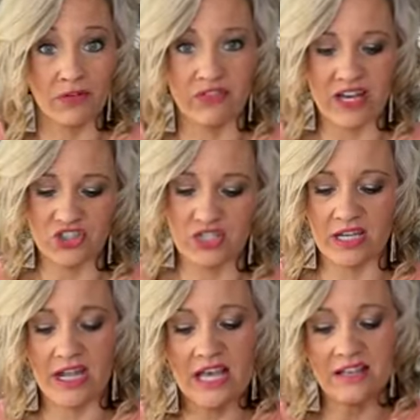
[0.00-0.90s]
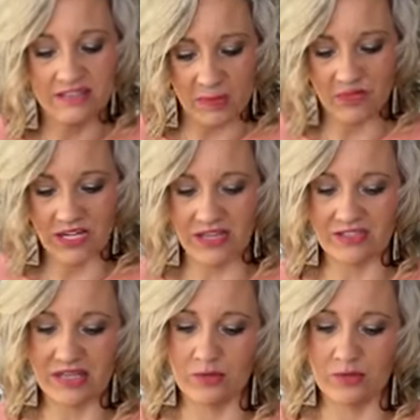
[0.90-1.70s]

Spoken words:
perfection. Something else